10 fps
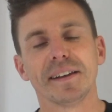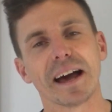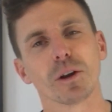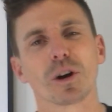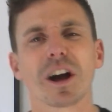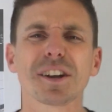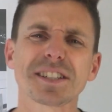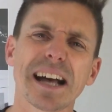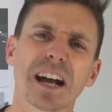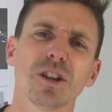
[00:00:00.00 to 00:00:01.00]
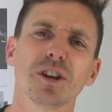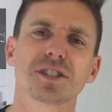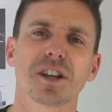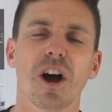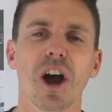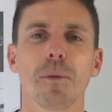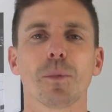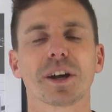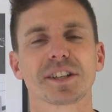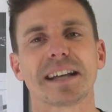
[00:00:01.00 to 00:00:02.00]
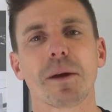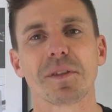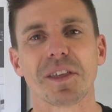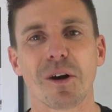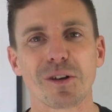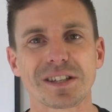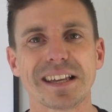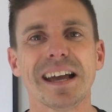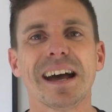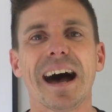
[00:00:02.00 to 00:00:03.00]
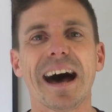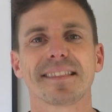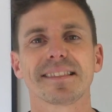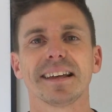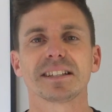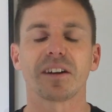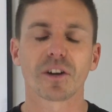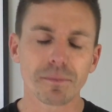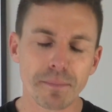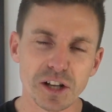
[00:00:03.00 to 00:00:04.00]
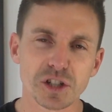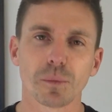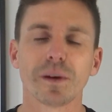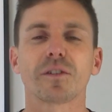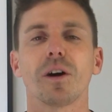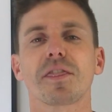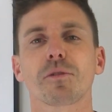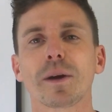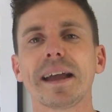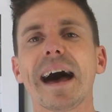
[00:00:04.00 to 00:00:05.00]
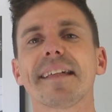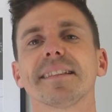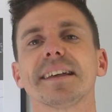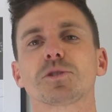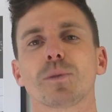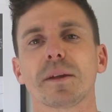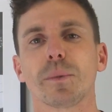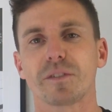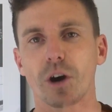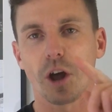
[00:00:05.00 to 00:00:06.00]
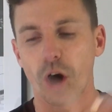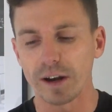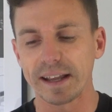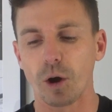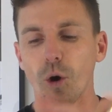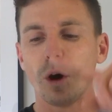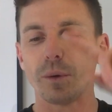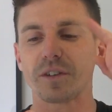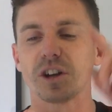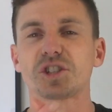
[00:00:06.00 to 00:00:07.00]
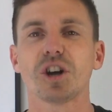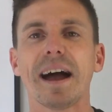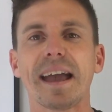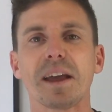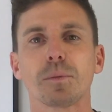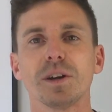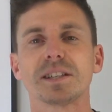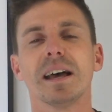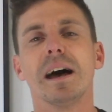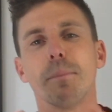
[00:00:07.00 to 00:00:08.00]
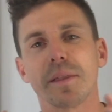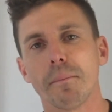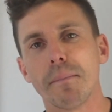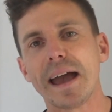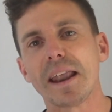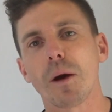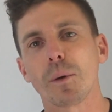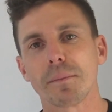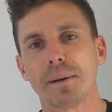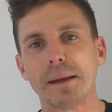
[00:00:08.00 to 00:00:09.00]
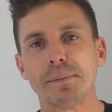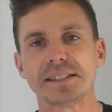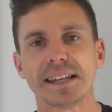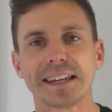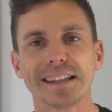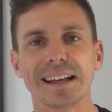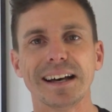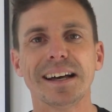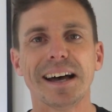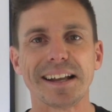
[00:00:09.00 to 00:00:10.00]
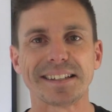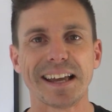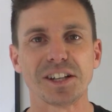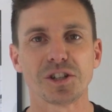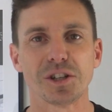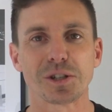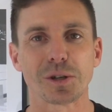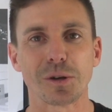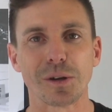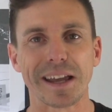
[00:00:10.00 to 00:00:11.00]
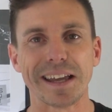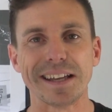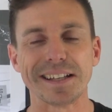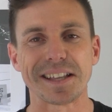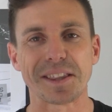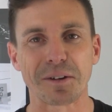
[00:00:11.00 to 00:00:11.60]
Now, look, I've got to start close to home. We've got to start with the Aussie athletes. I've got to mention, we've got three athletes running. We've got Ollie Hort, we've got Jai Edwards, but the man I want to pay particular attention to is the